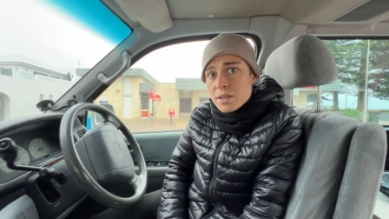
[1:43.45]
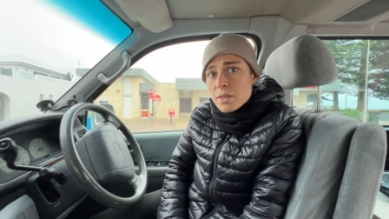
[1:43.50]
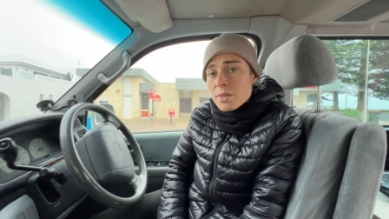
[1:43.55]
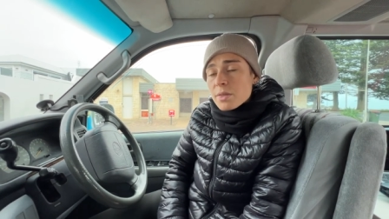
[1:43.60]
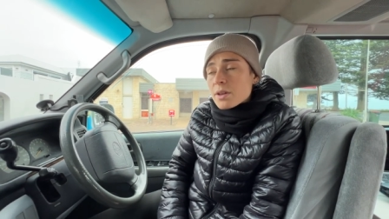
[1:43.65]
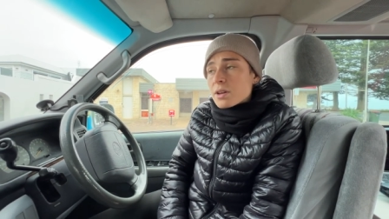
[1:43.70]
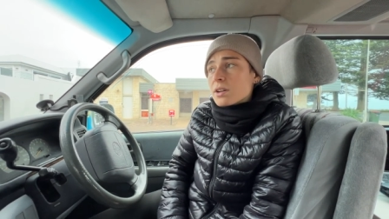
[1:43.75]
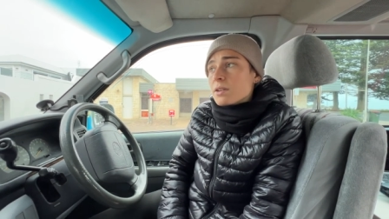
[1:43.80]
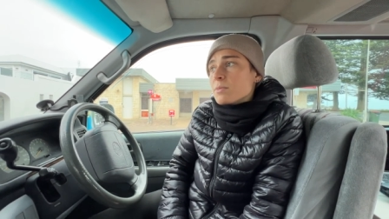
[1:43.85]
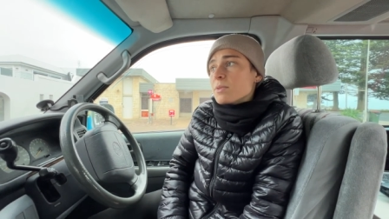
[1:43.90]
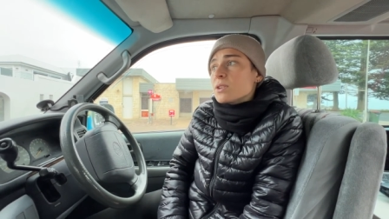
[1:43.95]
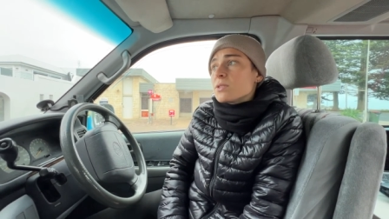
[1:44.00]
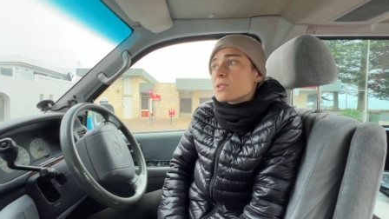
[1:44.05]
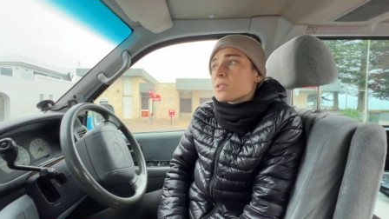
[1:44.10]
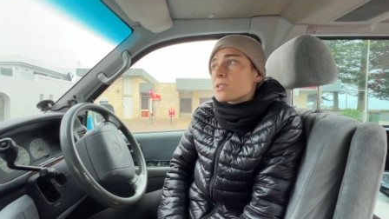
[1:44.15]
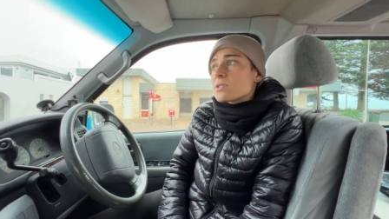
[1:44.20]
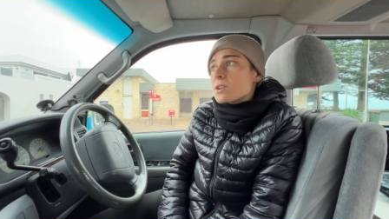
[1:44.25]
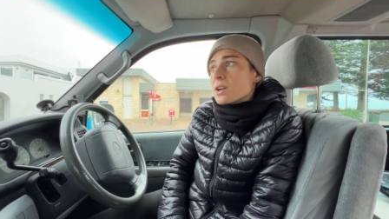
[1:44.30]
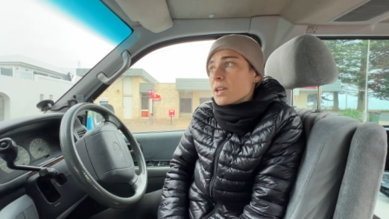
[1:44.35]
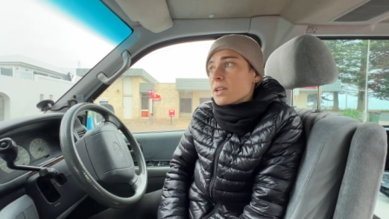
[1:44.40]
30
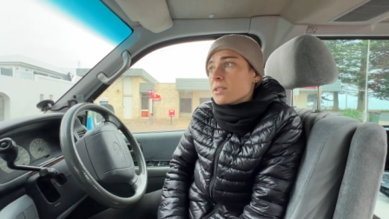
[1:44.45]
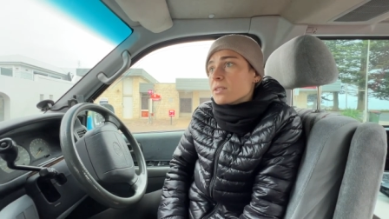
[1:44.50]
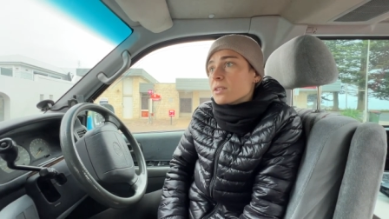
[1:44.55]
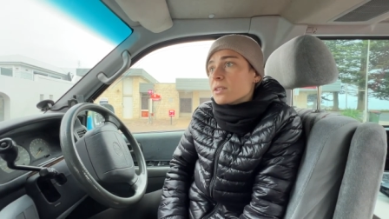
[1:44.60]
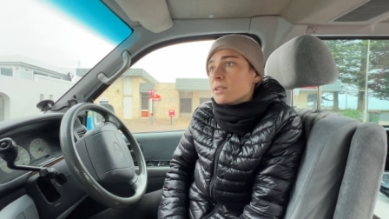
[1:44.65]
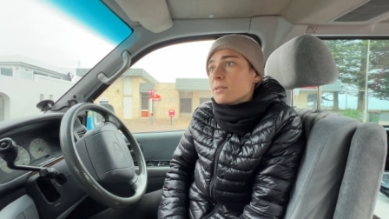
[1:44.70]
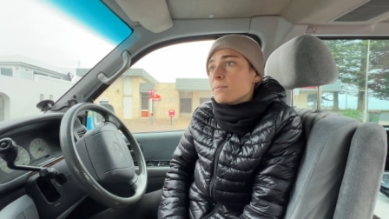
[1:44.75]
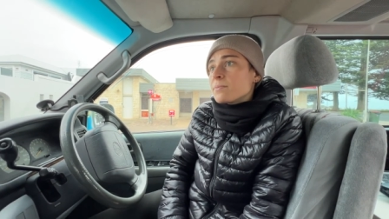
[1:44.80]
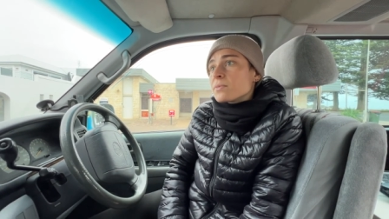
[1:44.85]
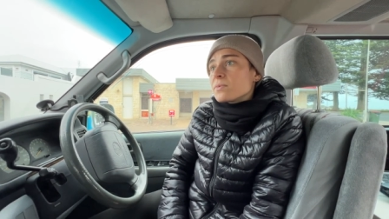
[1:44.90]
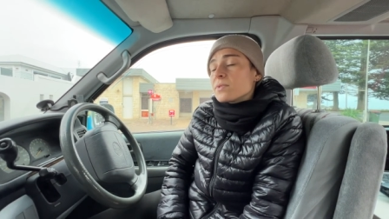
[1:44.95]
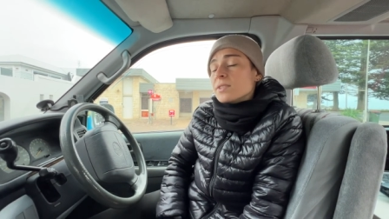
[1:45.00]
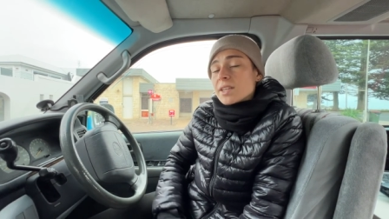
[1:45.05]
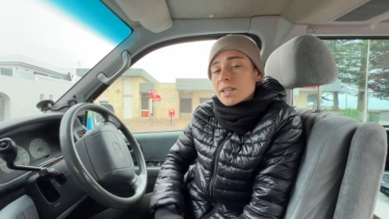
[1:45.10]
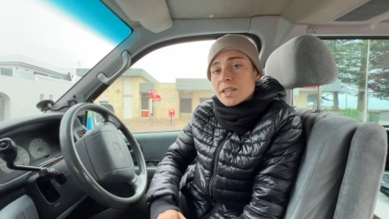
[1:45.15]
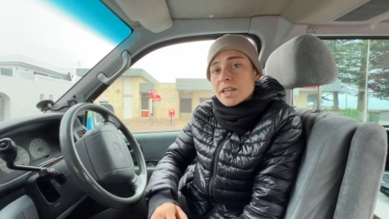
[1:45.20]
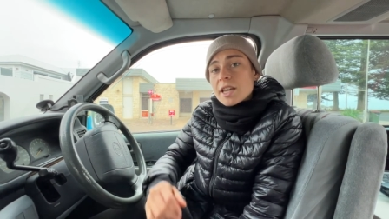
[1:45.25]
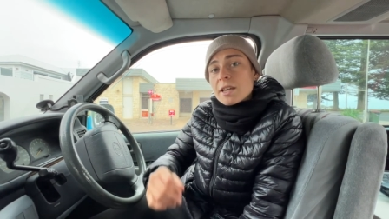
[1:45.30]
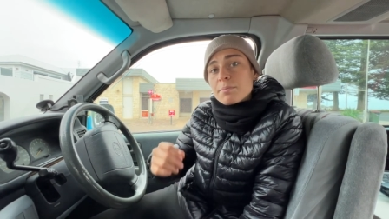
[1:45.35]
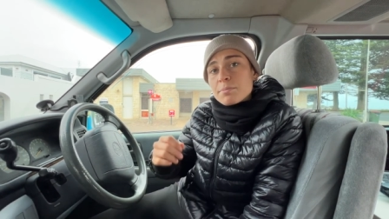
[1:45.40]
minutes later, they
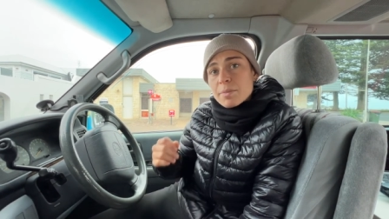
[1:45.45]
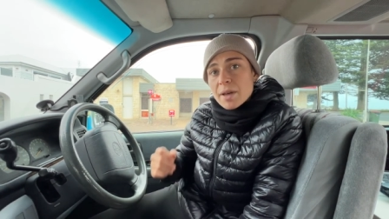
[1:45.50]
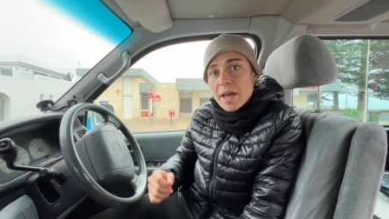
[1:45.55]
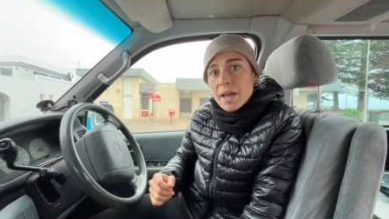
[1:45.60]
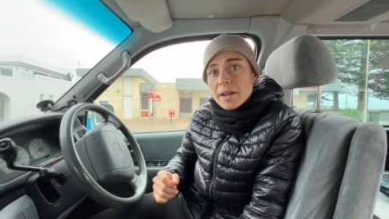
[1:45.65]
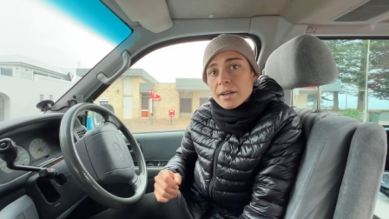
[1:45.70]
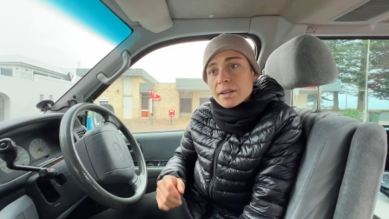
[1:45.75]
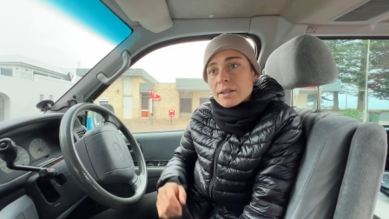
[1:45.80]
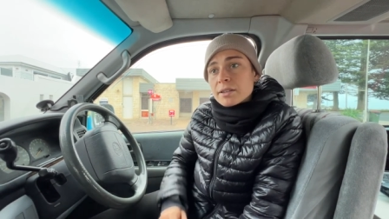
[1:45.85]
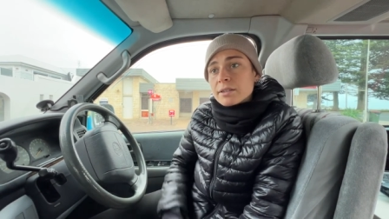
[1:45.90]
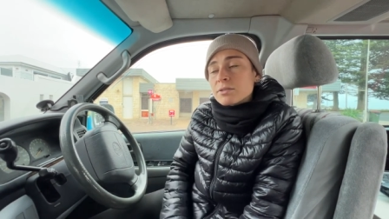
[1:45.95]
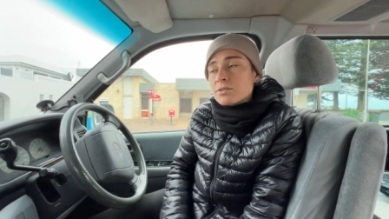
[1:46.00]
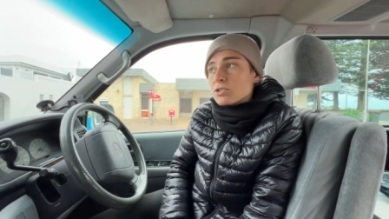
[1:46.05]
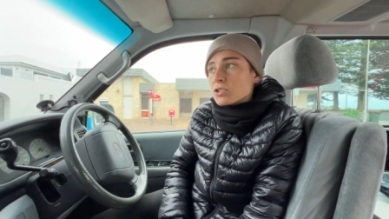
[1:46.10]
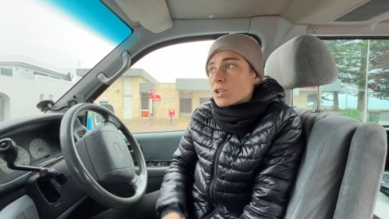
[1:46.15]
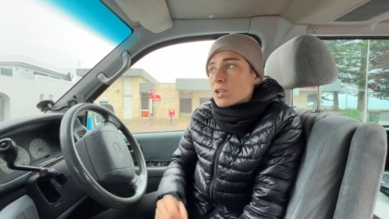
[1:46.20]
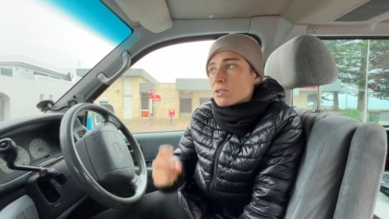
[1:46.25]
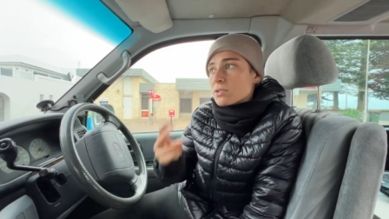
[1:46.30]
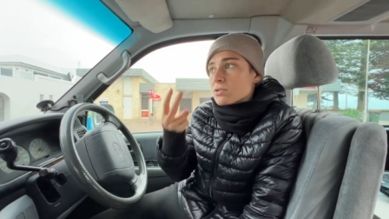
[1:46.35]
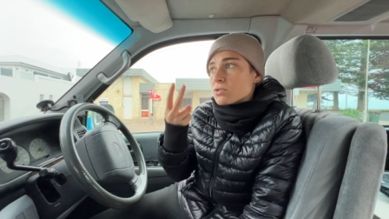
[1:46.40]
came back,
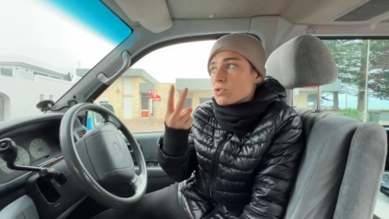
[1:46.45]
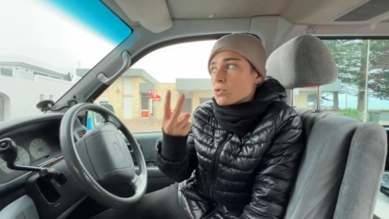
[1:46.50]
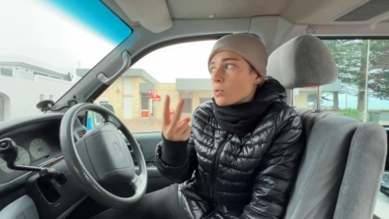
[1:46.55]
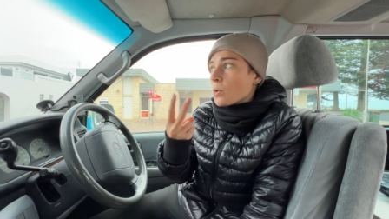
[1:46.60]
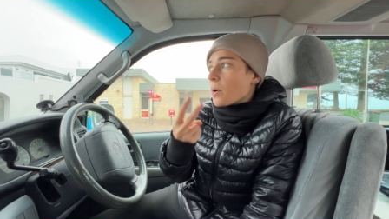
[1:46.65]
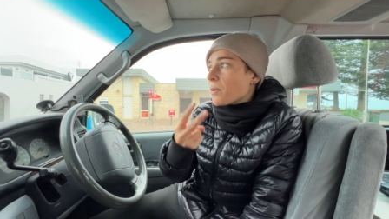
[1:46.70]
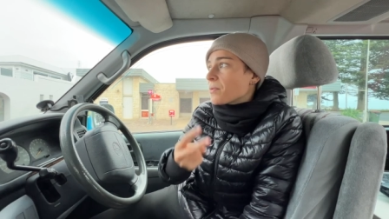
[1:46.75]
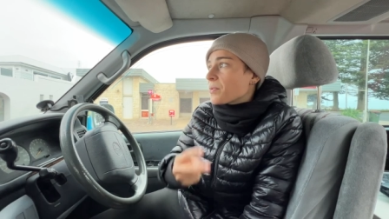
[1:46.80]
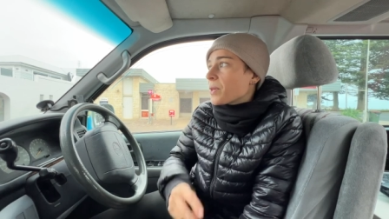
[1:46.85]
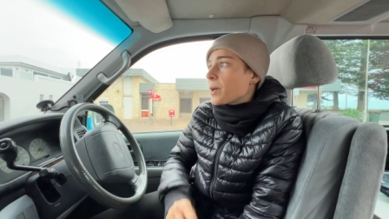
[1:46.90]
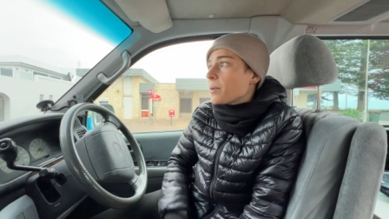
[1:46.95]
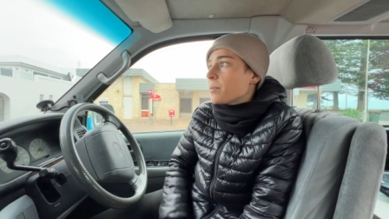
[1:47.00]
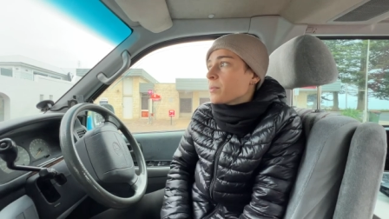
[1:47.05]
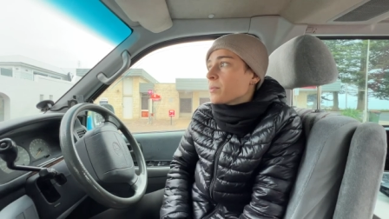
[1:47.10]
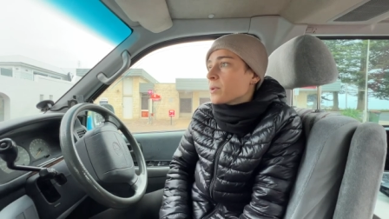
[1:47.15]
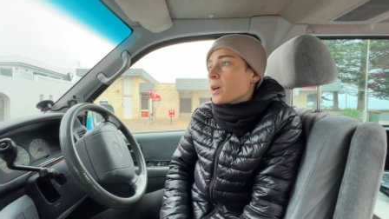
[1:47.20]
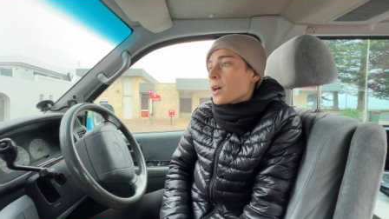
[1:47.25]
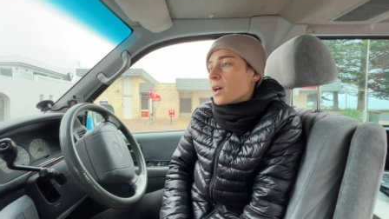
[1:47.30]
just two of them,